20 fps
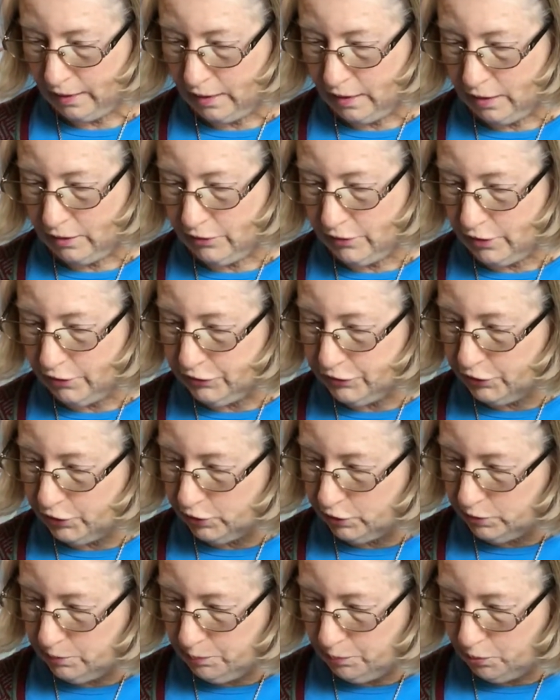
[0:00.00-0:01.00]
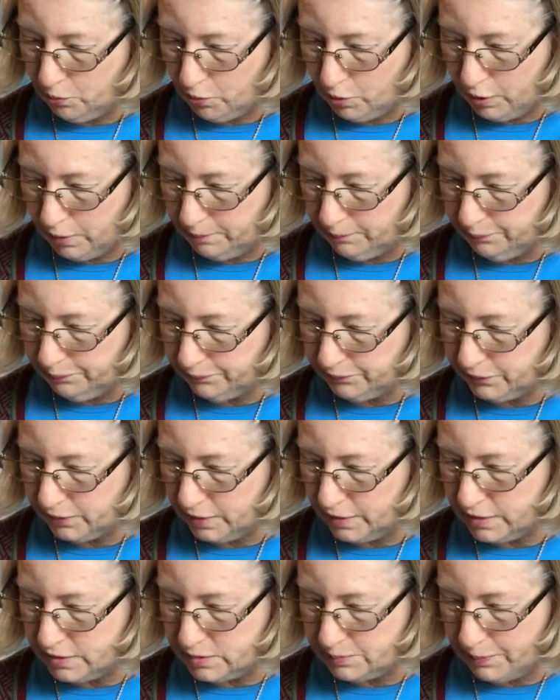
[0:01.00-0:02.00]
The third poem
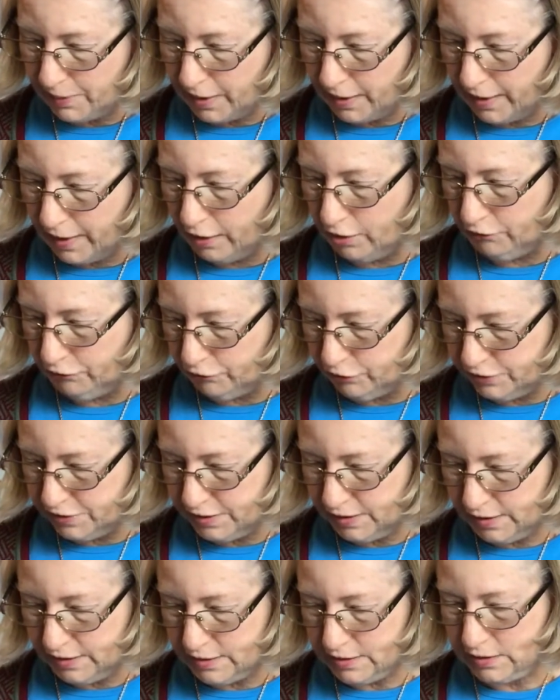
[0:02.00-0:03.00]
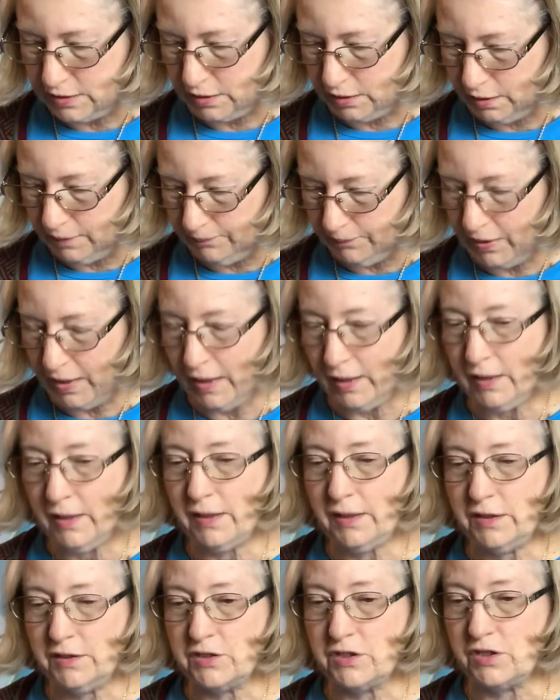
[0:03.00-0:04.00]
is by Alfred Tennyson, and
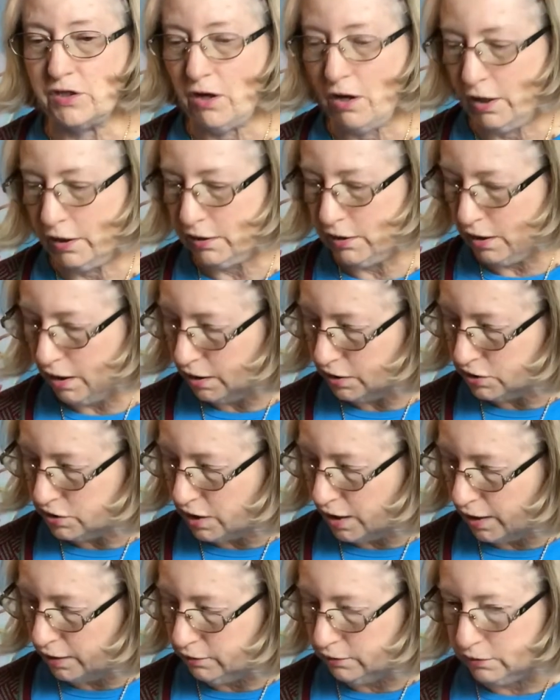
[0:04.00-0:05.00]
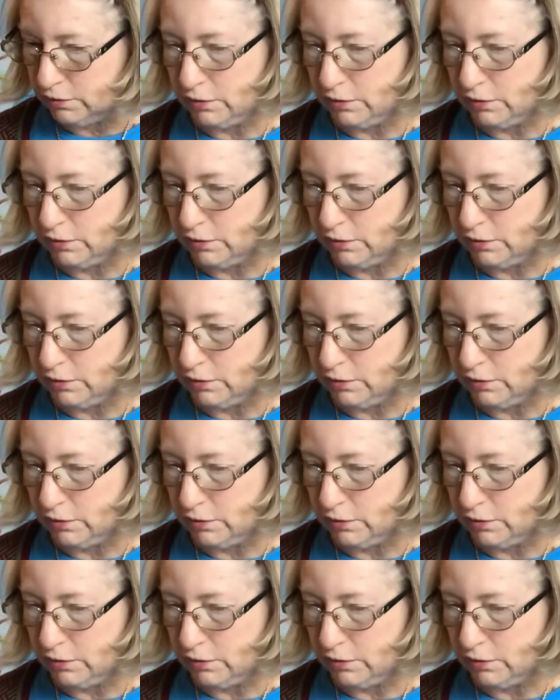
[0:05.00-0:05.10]
it is not titled.